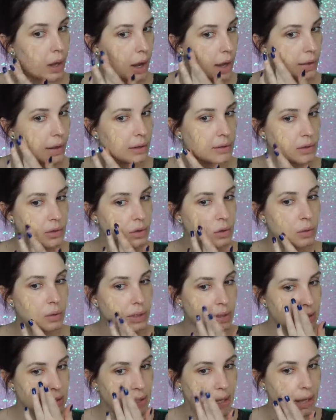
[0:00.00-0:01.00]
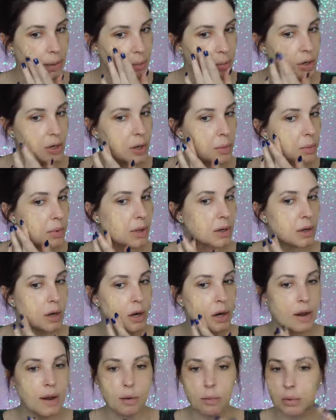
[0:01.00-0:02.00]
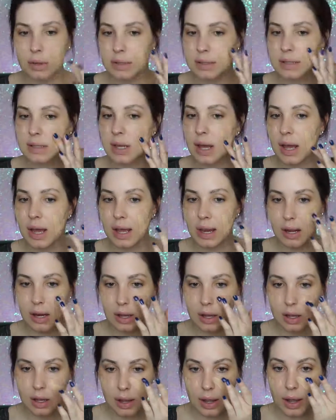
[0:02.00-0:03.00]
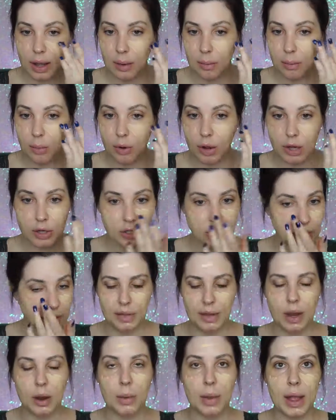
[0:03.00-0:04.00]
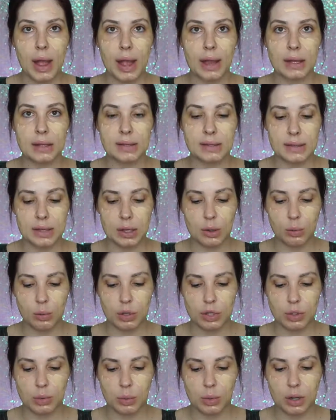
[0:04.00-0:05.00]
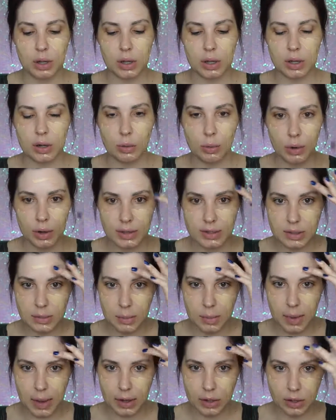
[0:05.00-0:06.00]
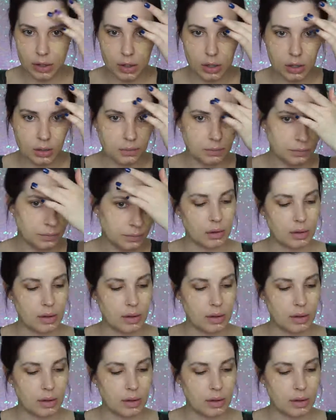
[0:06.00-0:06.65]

I like to do one side Beauty Blender and one side a brush. That way I can see which one works better.